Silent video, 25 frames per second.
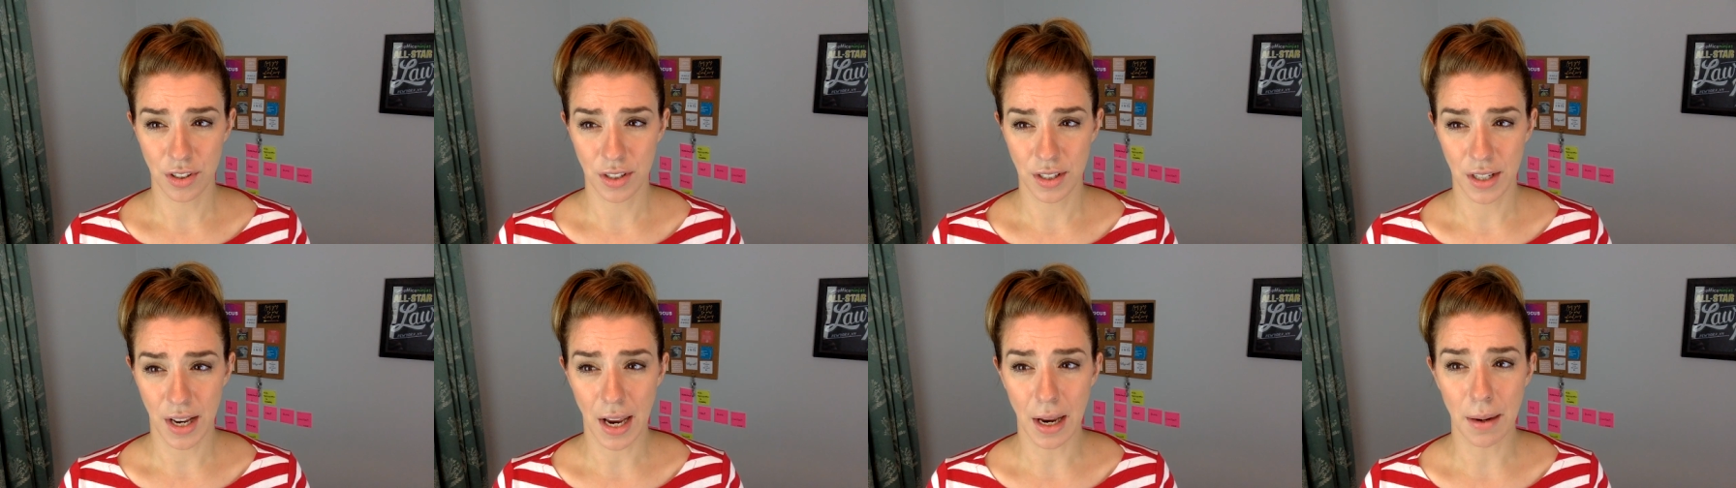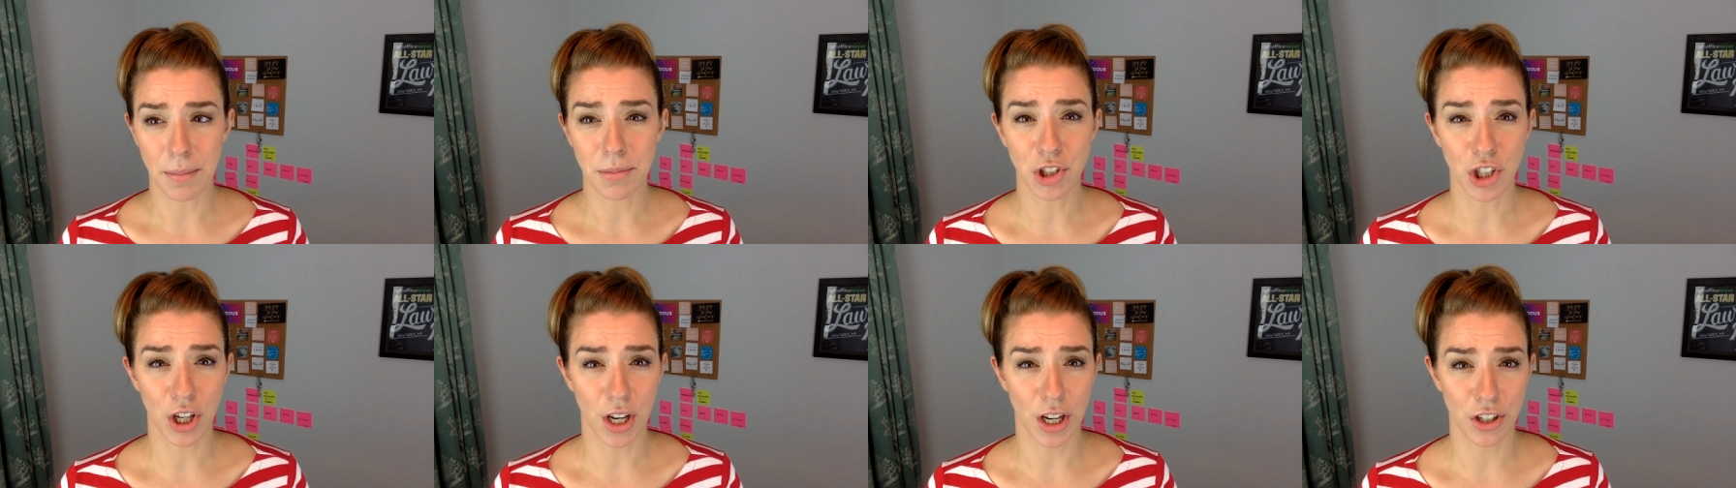
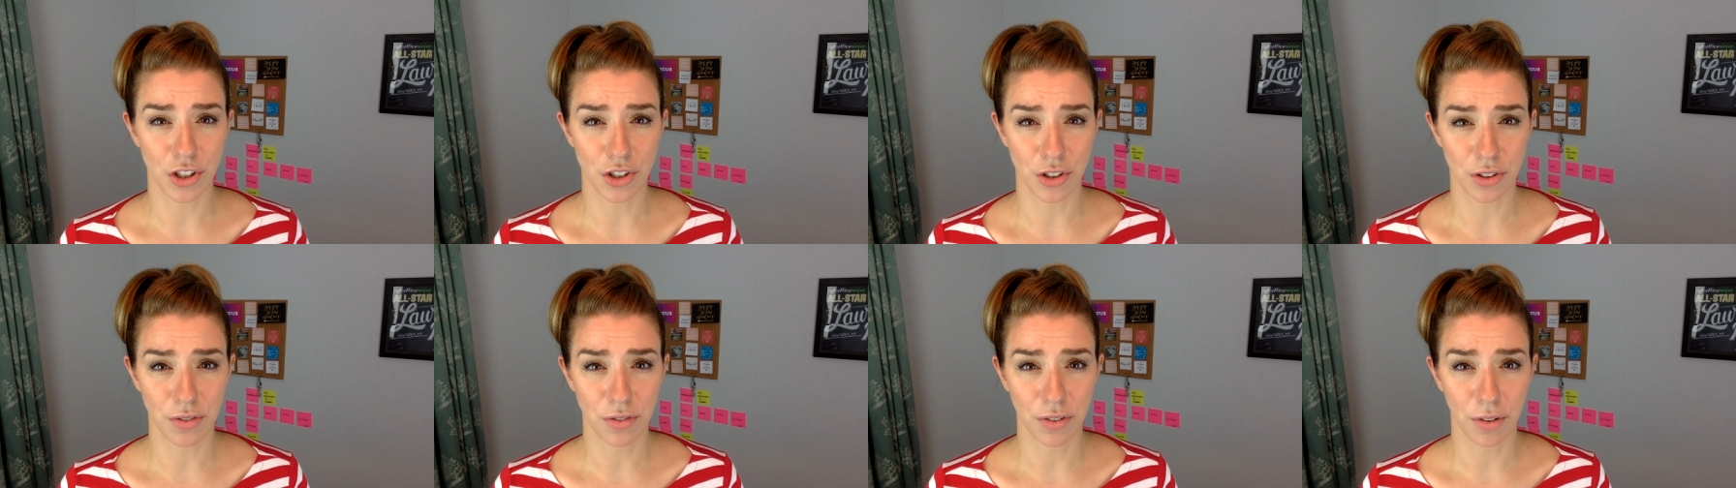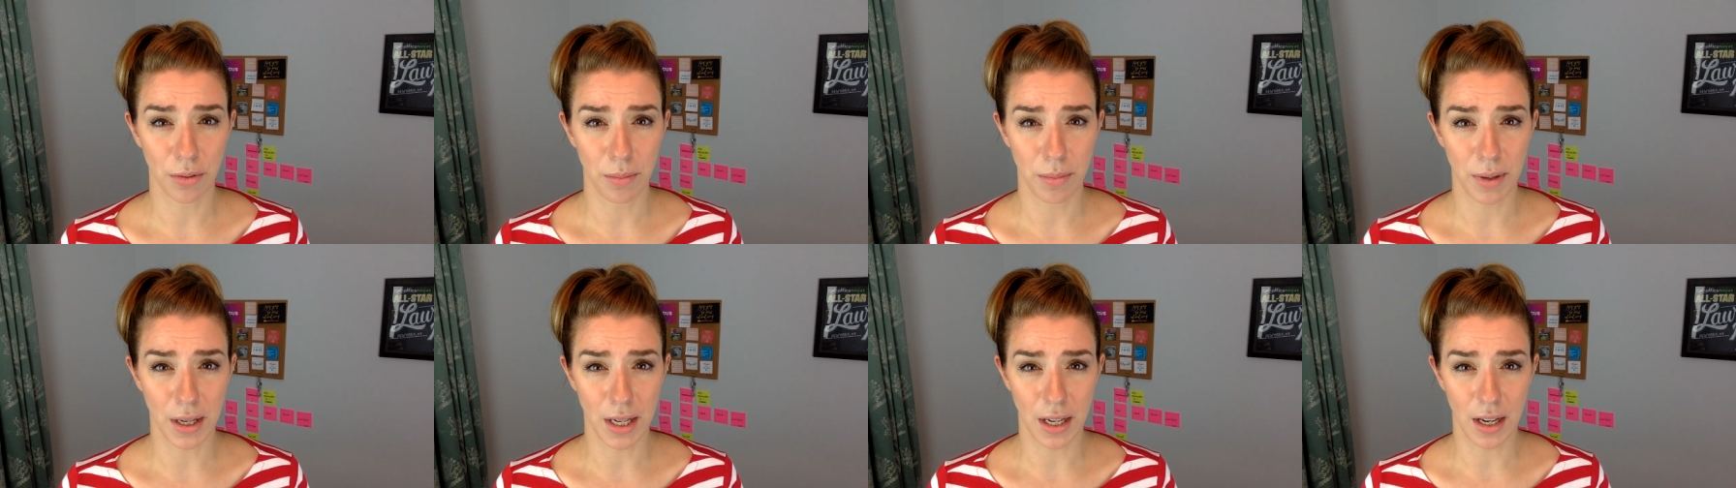game changer
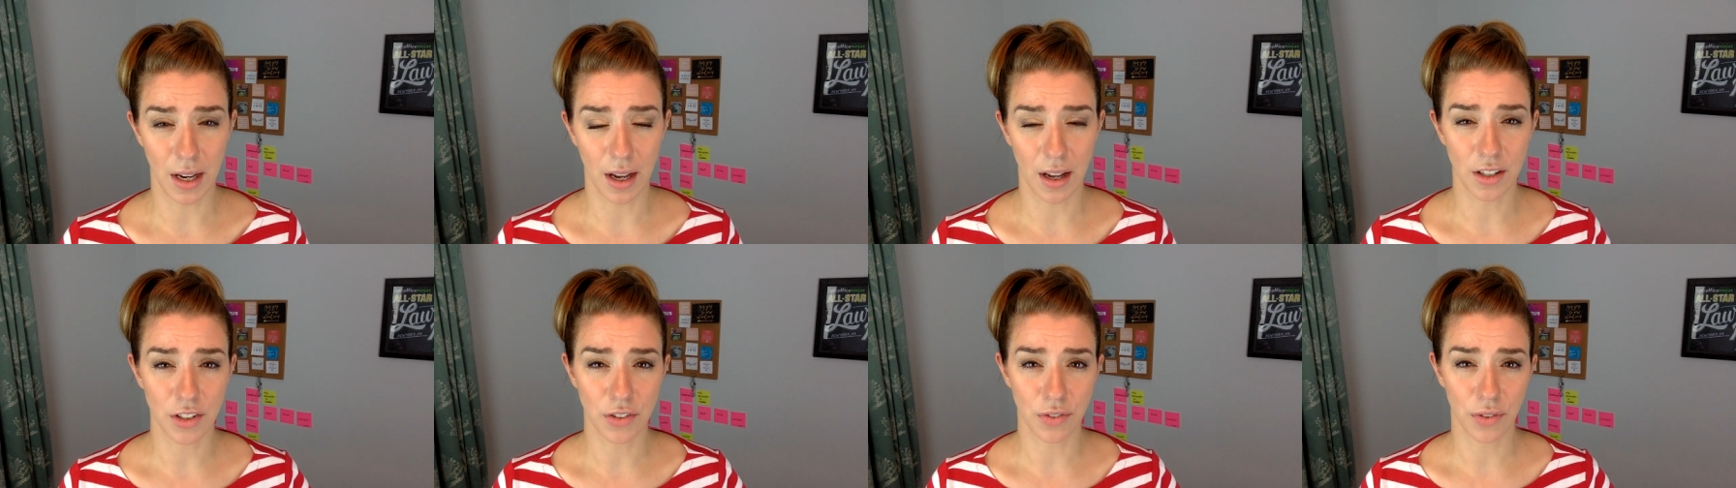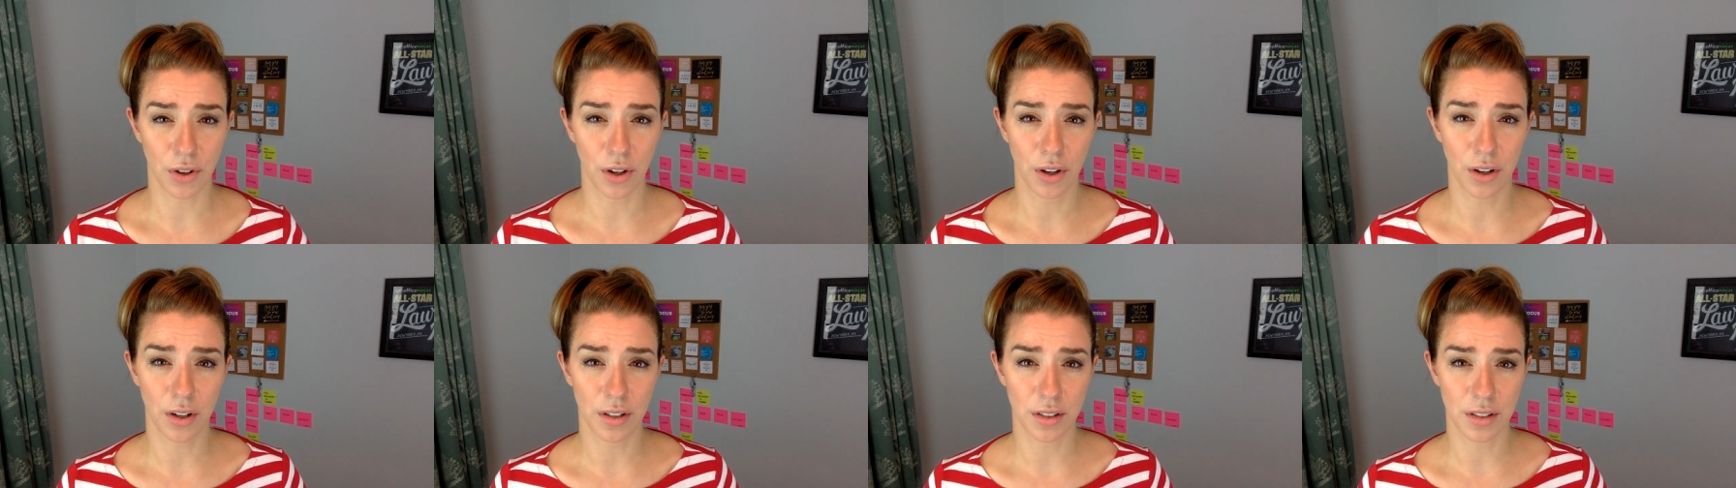for me as
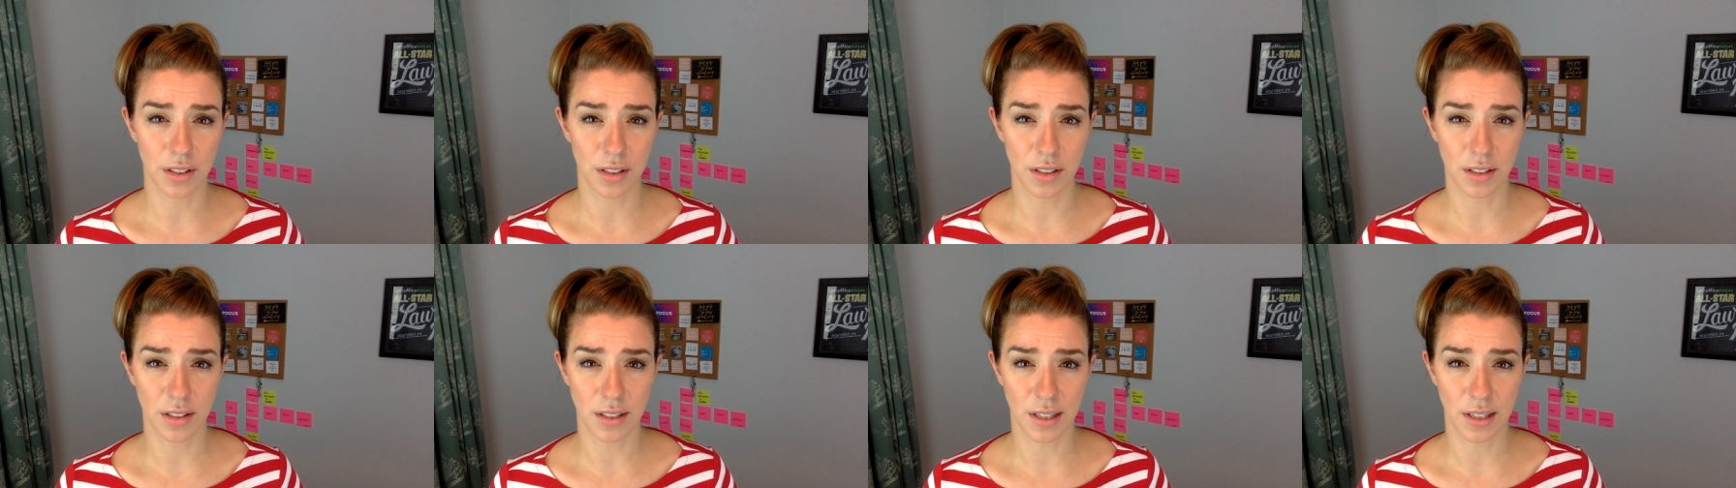far as